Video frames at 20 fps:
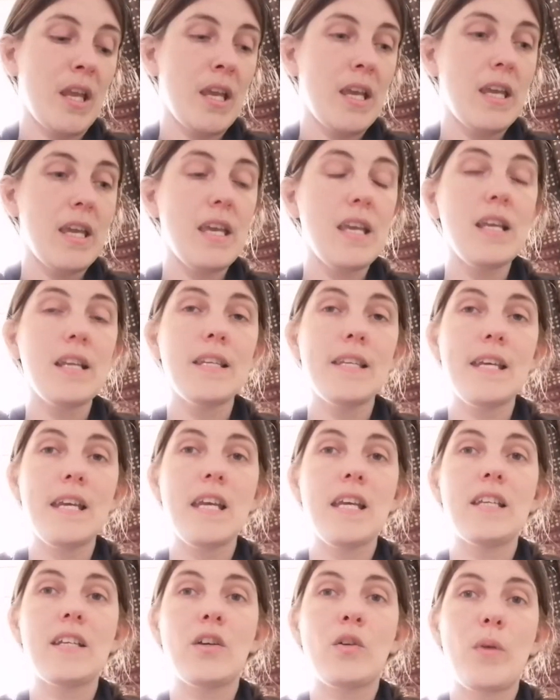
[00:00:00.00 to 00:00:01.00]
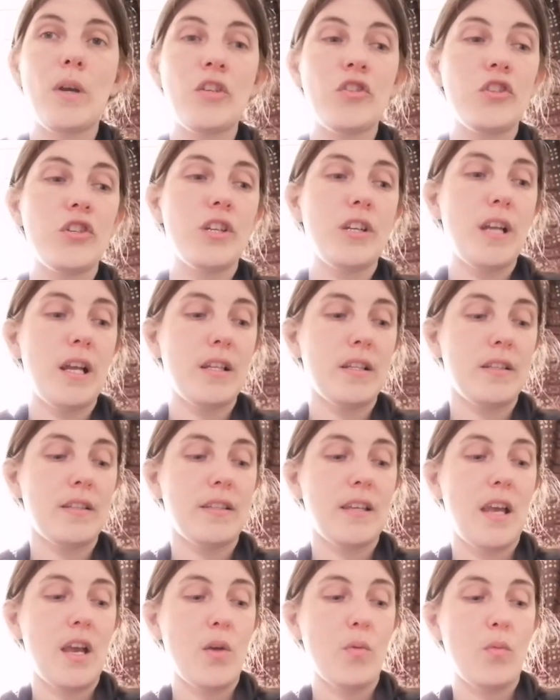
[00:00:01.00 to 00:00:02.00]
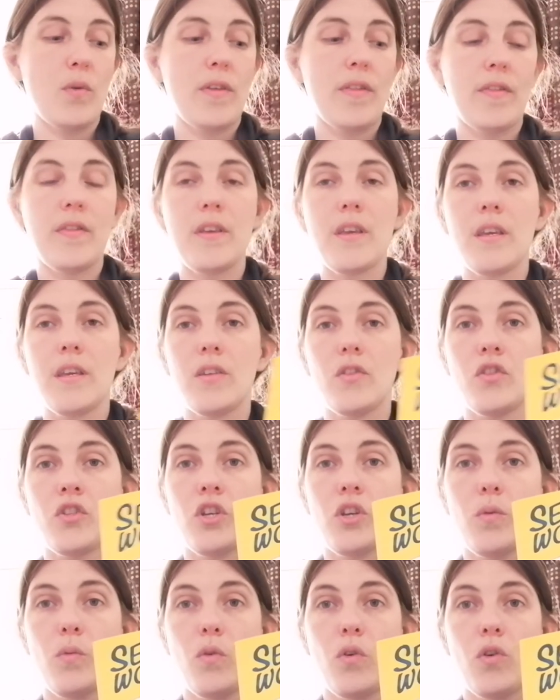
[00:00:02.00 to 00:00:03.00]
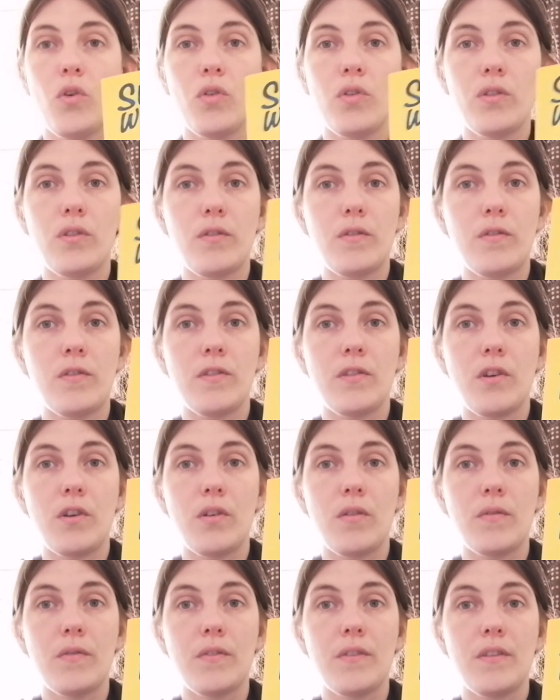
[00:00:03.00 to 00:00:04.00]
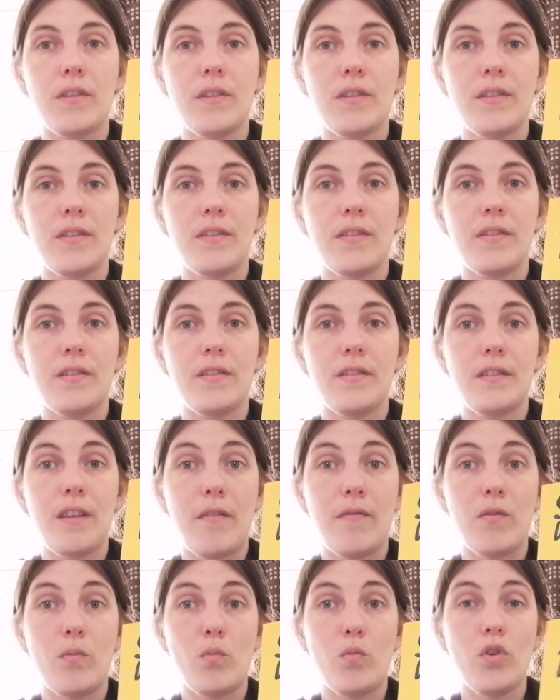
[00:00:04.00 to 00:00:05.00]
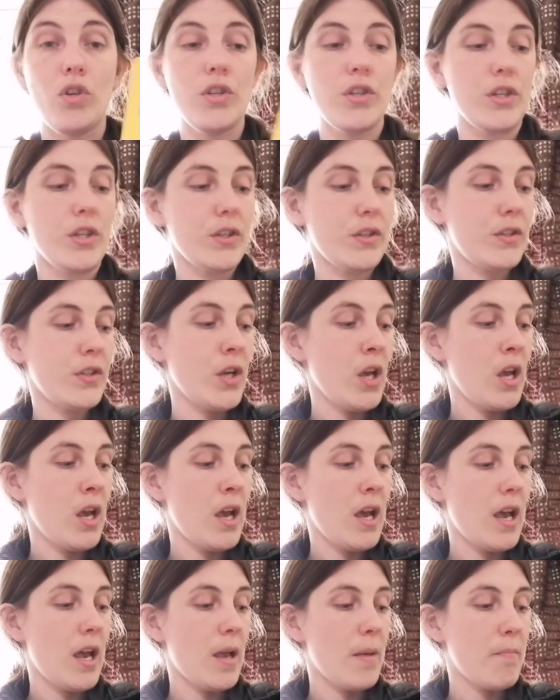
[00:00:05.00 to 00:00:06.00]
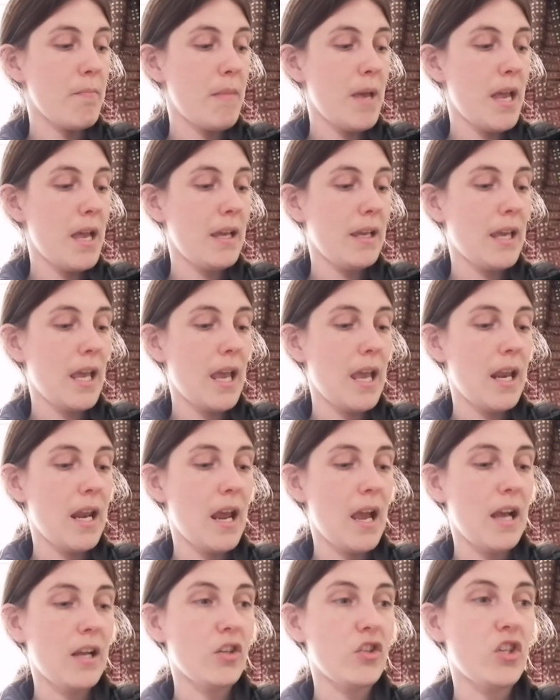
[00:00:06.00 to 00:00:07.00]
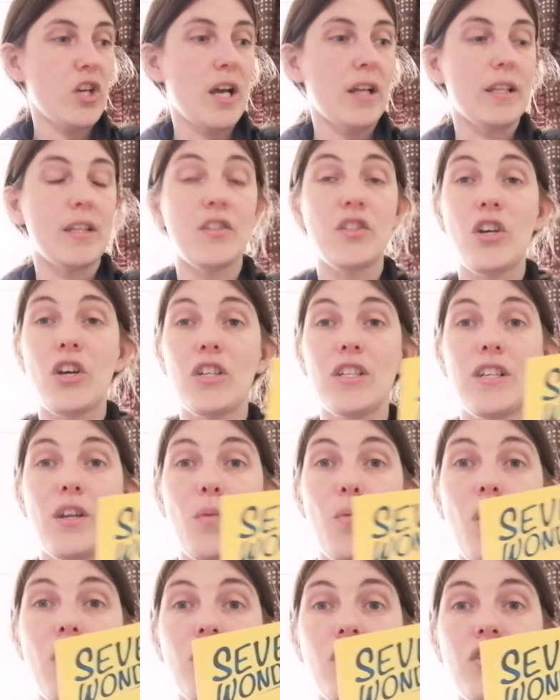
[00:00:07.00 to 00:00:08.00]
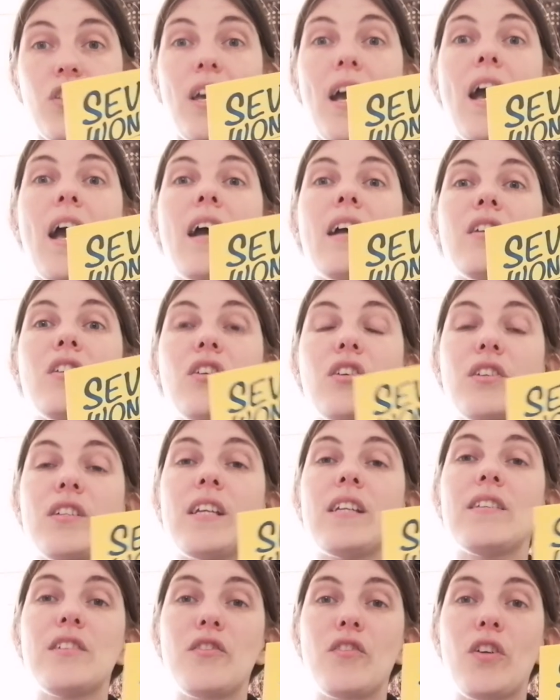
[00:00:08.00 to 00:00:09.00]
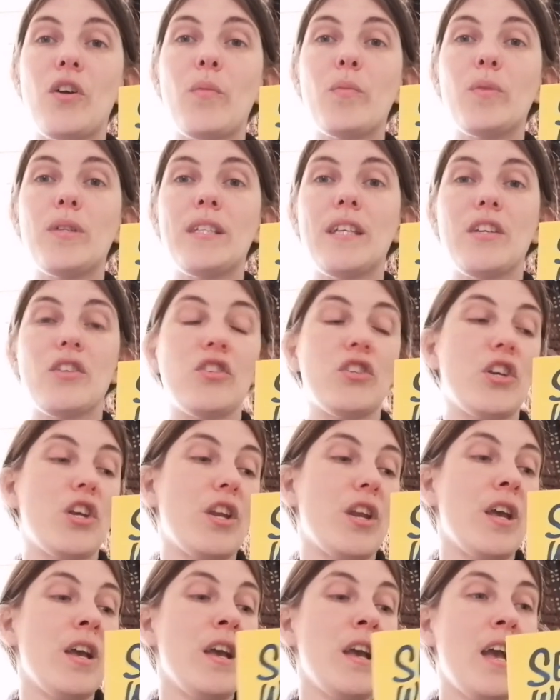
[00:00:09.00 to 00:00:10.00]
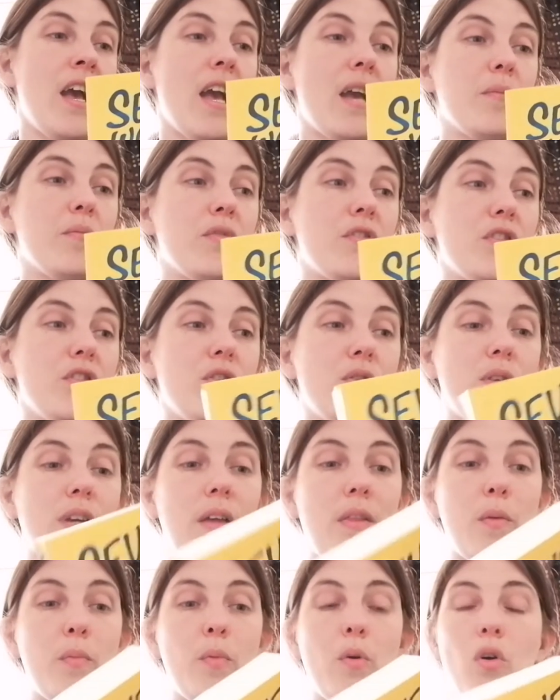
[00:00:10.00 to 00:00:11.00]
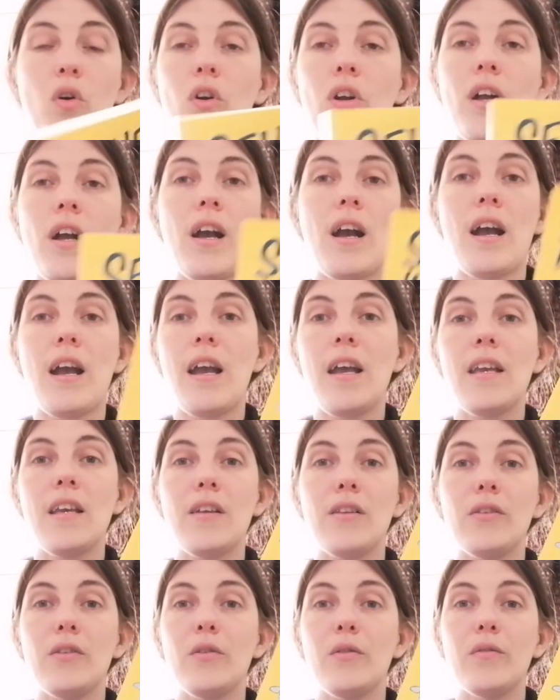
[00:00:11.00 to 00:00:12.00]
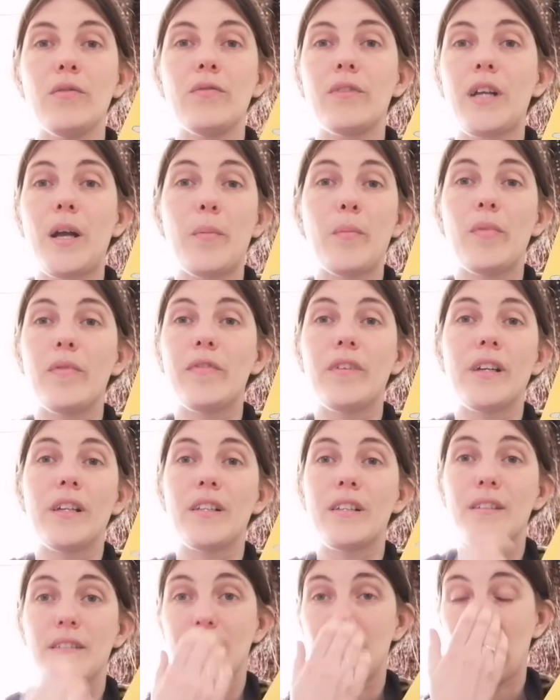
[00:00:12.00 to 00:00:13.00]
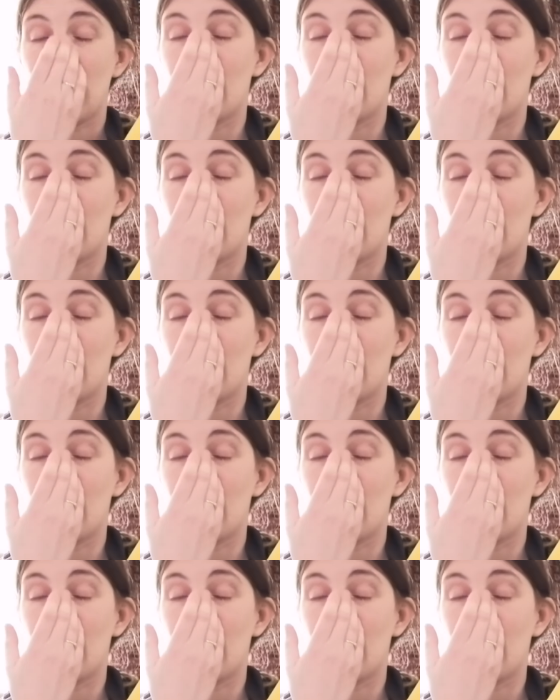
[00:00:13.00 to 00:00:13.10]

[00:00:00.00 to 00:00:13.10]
He did a question and answer with the two authors of The Seven Wonders, May Gaynor and Charlie Todd, and I watched that, and you could enter a competition to get the book. I love camper vans.